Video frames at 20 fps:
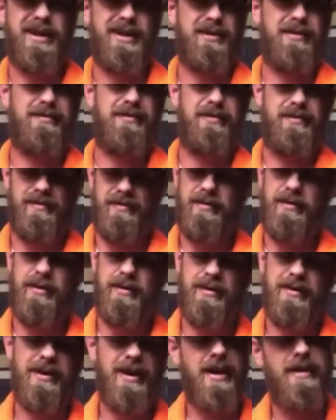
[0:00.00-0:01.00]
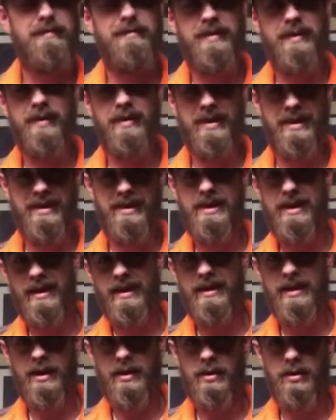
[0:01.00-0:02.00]
They're not very
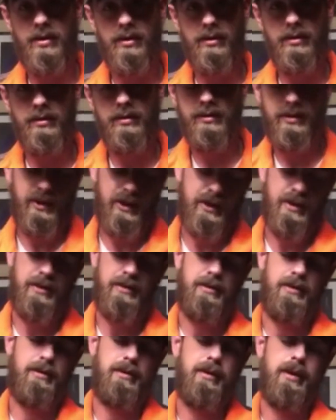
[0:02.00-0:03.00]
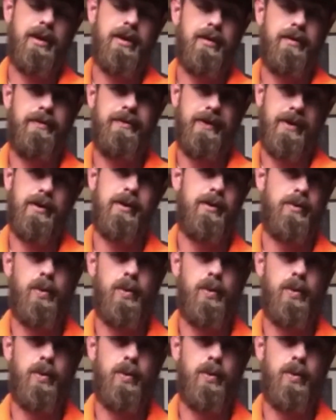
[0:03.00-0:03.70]
thick at all, and they're very